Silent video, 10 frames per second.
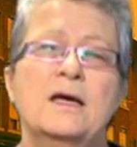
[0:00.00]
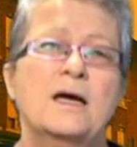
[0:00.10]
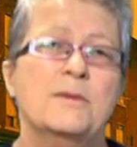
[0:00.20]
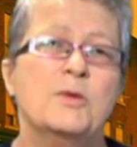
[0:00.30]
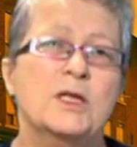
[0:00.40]

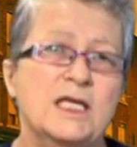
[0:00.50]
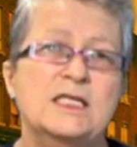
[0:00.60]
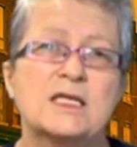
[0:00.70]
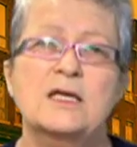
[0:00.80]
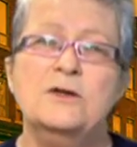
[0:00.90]
Uh,
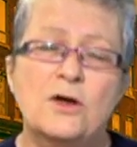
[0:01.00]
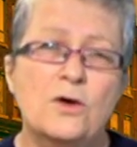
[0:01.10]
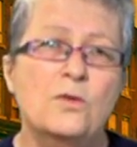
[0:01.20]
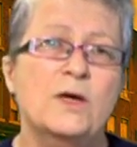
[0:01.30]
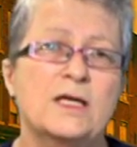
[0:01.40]
police can
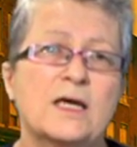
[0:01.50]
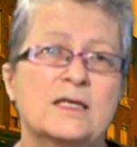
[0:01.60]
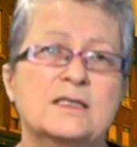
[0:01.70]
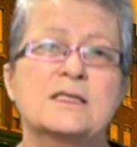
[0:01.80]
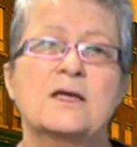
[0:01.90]
know when
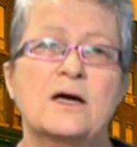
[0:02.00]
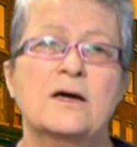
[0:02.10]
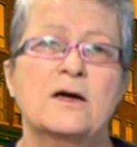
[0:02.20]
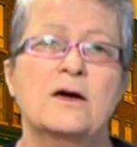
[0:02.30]
guns are,